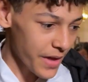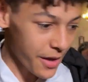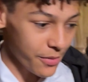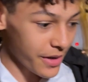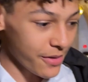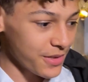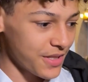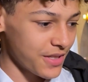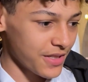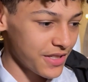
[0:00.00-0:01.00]
It, it
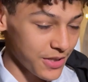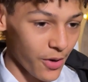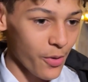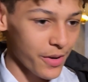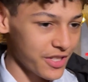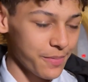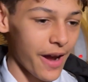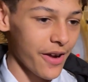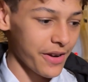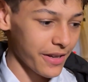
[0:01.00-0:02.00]
was so
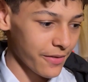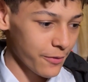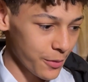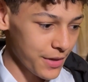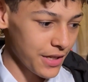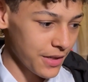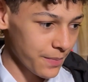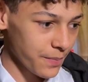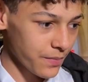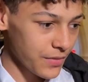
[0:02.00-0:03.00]
inspiring for me,
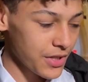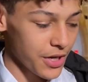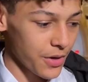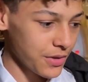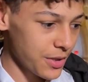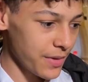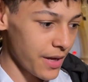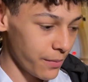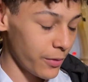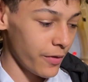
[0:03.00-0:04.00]
you know, to
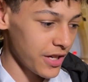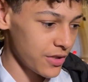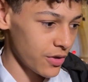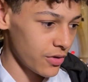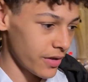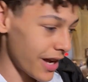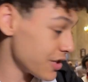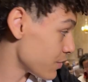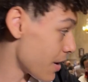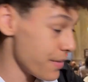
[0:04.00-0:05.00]
become professional. I
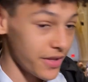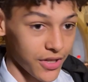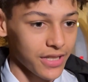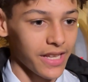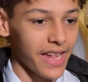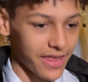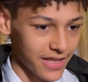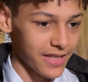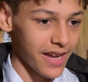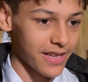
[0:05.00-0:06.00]
just want to be just like
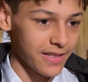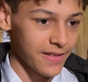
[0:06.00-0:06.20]
these guys.